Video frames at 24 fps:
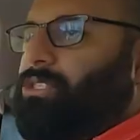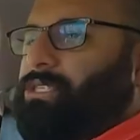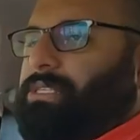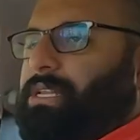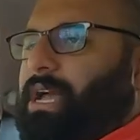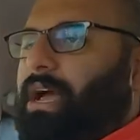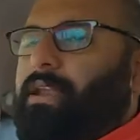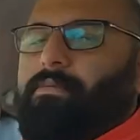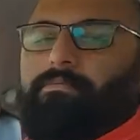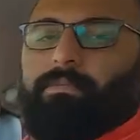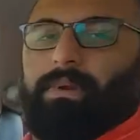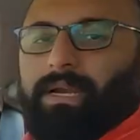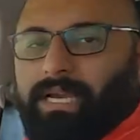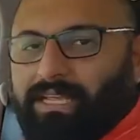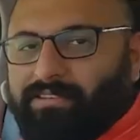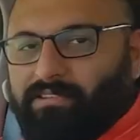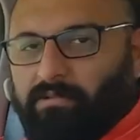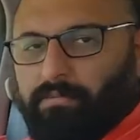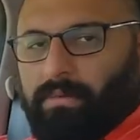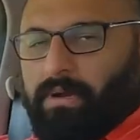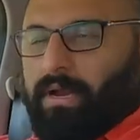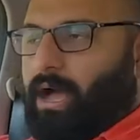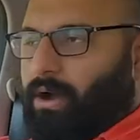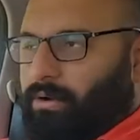just
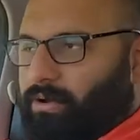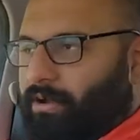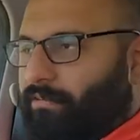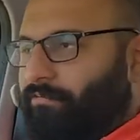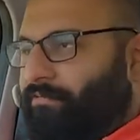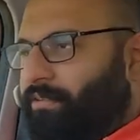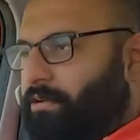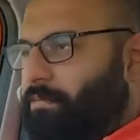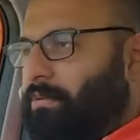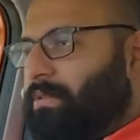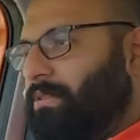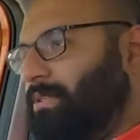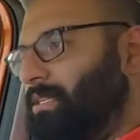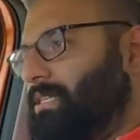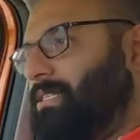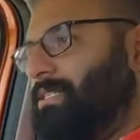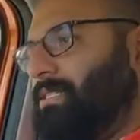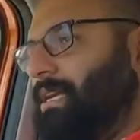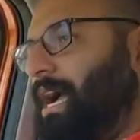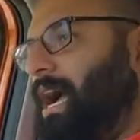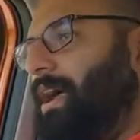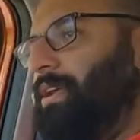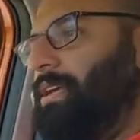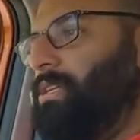unbelievable how comfortable this
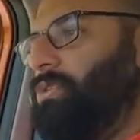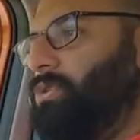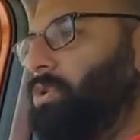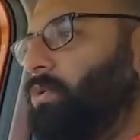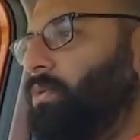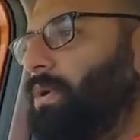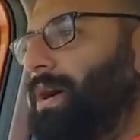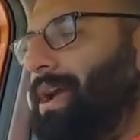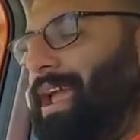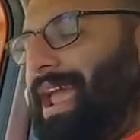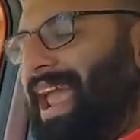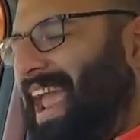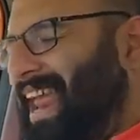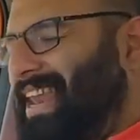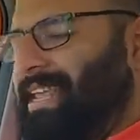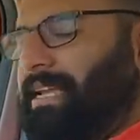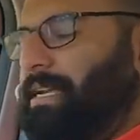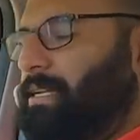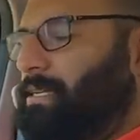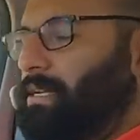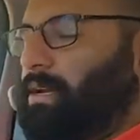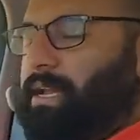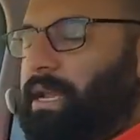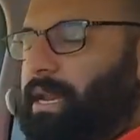car is over
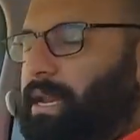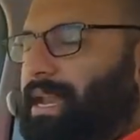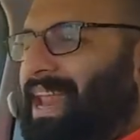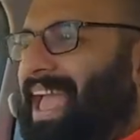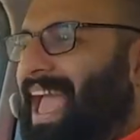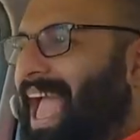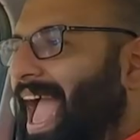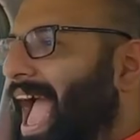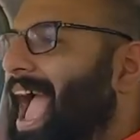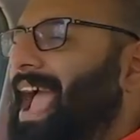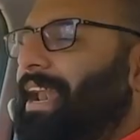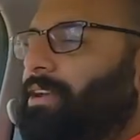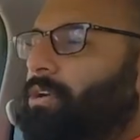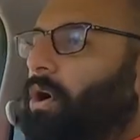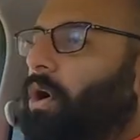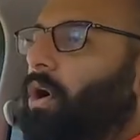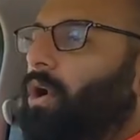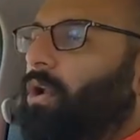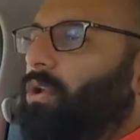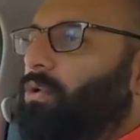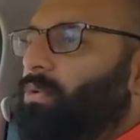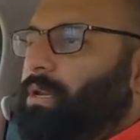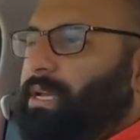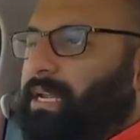any terrain at
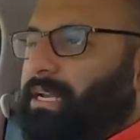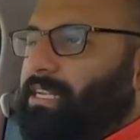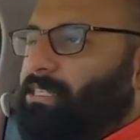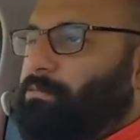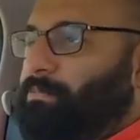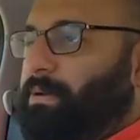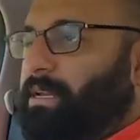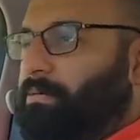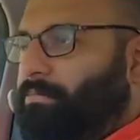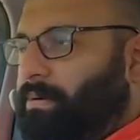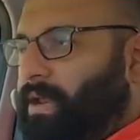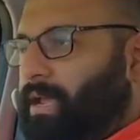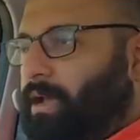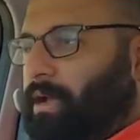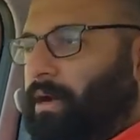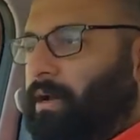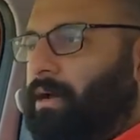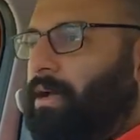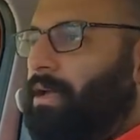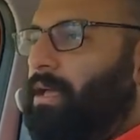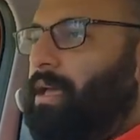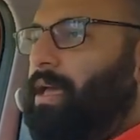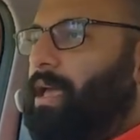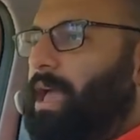all. You can hit a speed
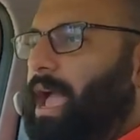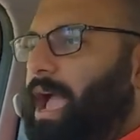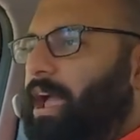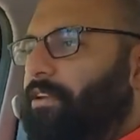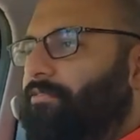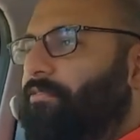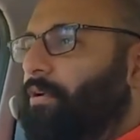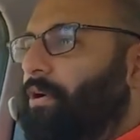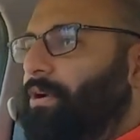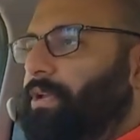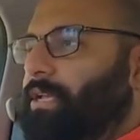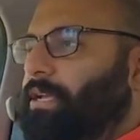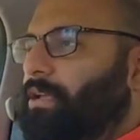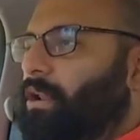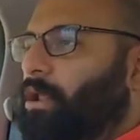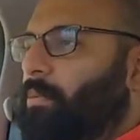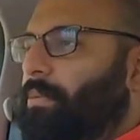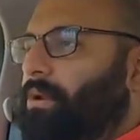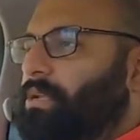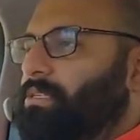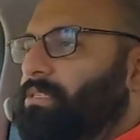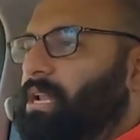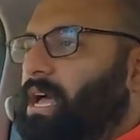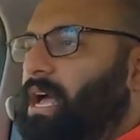breaker at 40
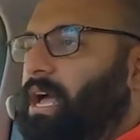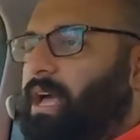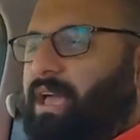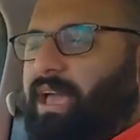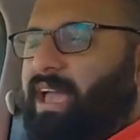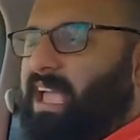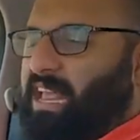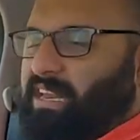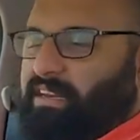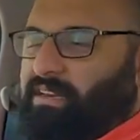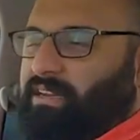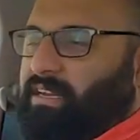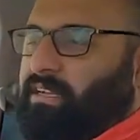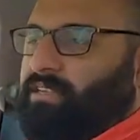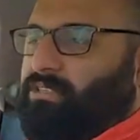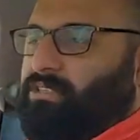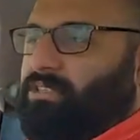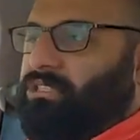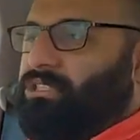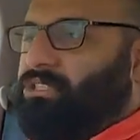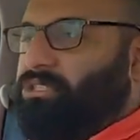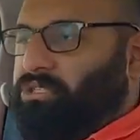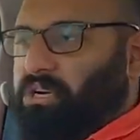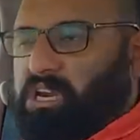kilometers an hour and it'll
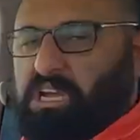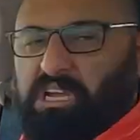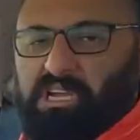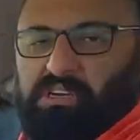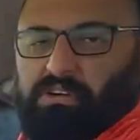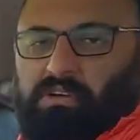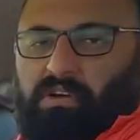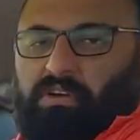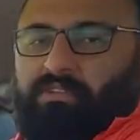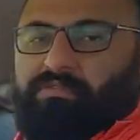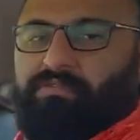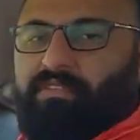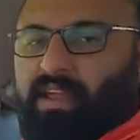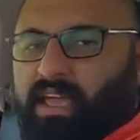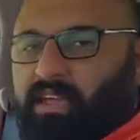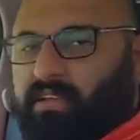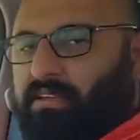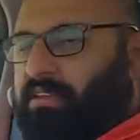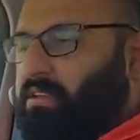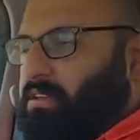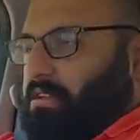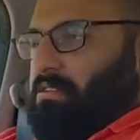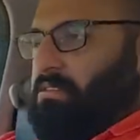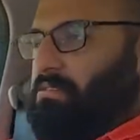just shrug it off like
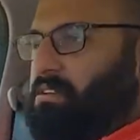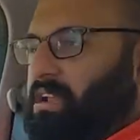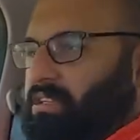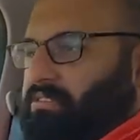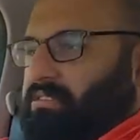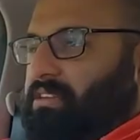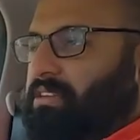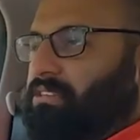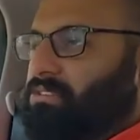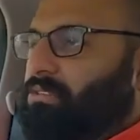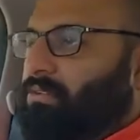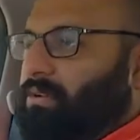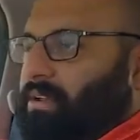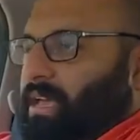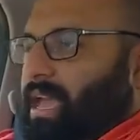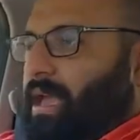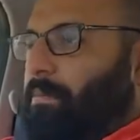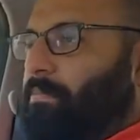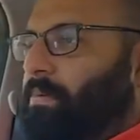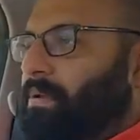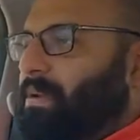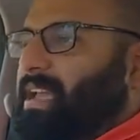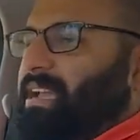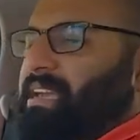nothing's going to
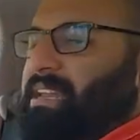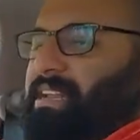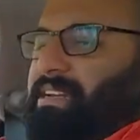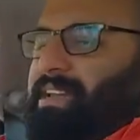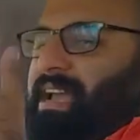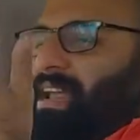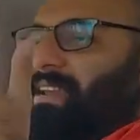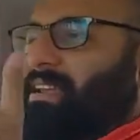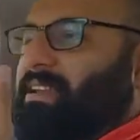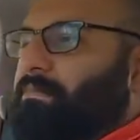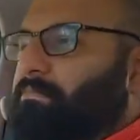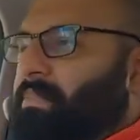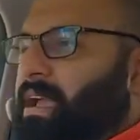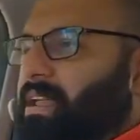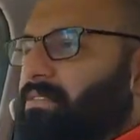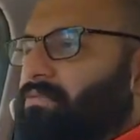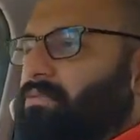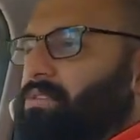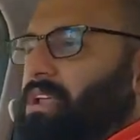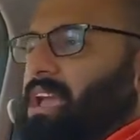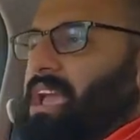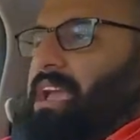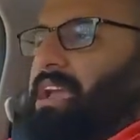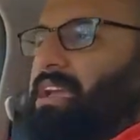happen. Like an Italian man
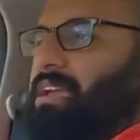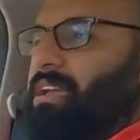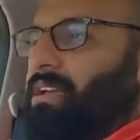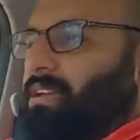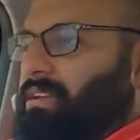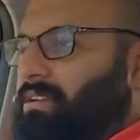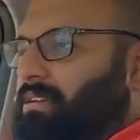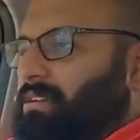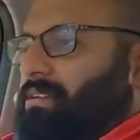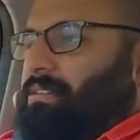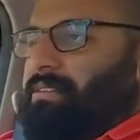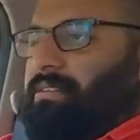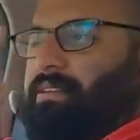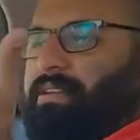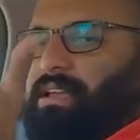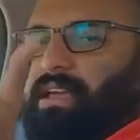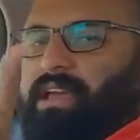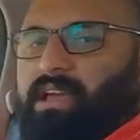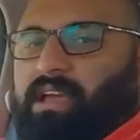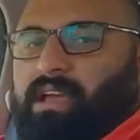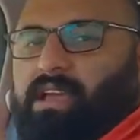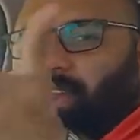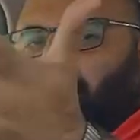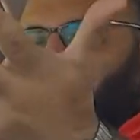would, hey,
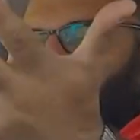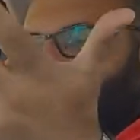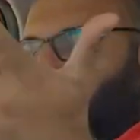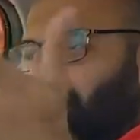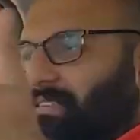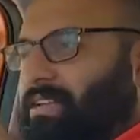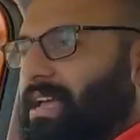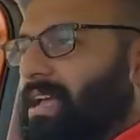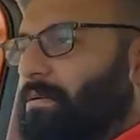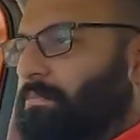hey, nothing's